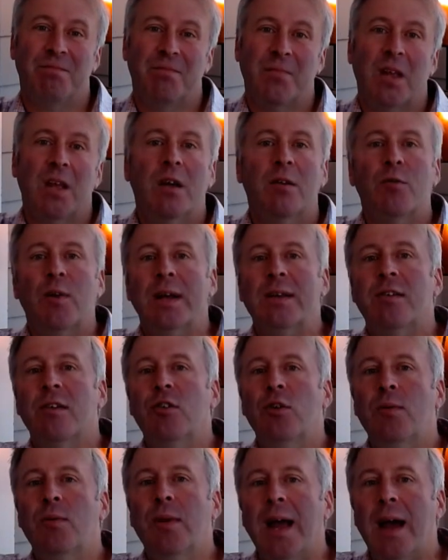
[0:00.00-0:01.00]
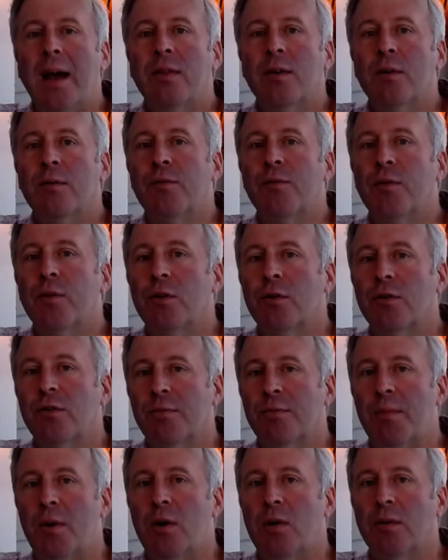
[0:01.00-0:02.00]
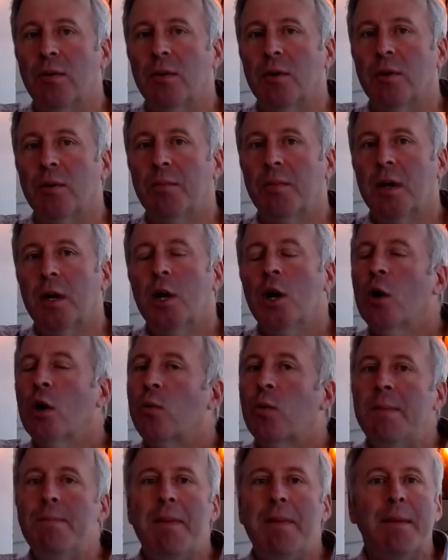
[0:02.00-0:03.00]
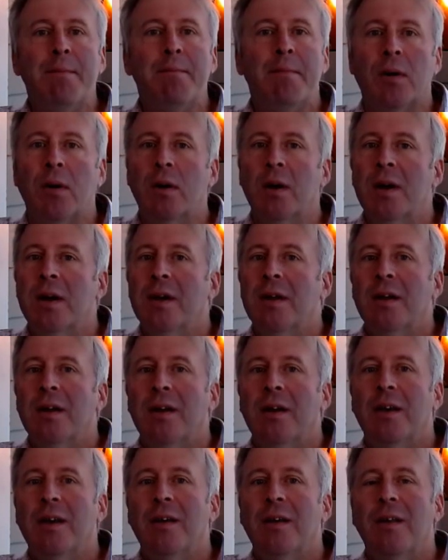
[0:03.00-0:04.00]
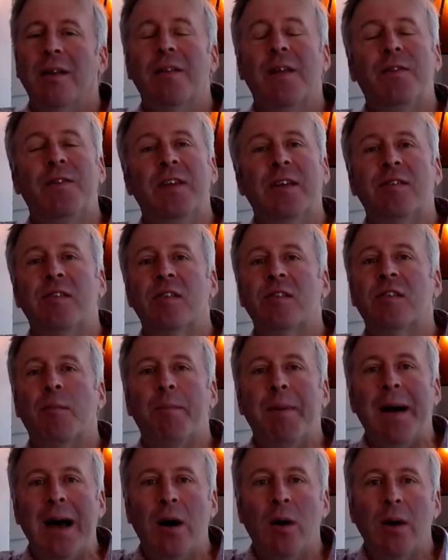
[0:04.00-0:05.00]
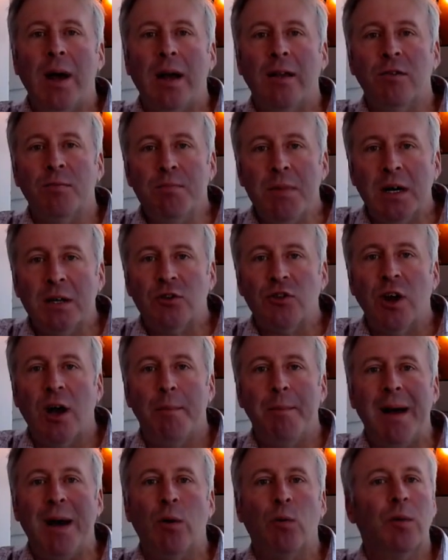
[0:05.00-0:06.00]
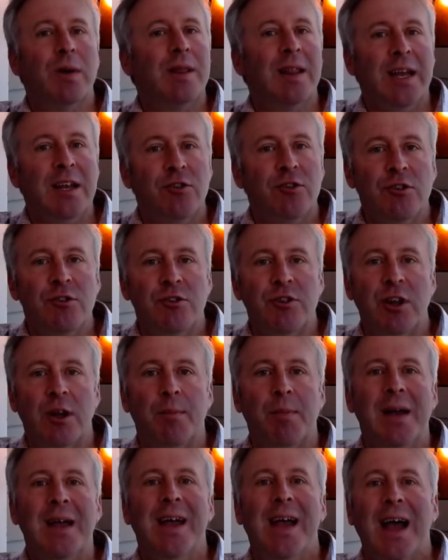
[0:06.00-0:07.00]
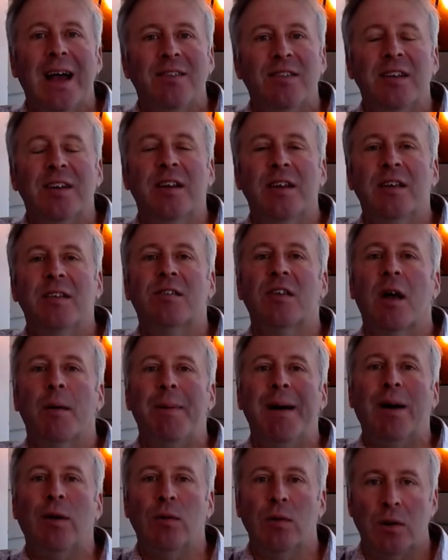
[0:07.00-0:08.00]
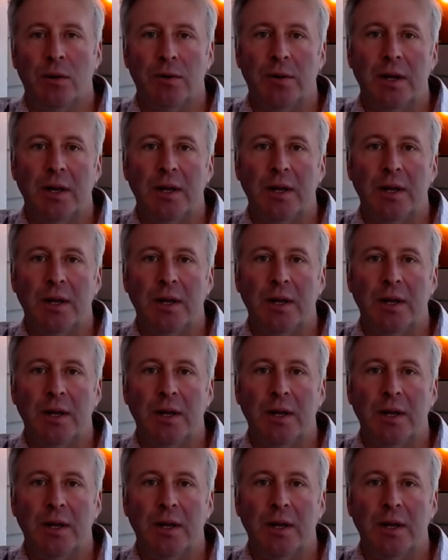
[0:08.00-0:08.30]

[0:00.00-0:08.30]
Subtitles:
Friends, as you gather for your small group, remember that this is about as much about relationship as it is about learning.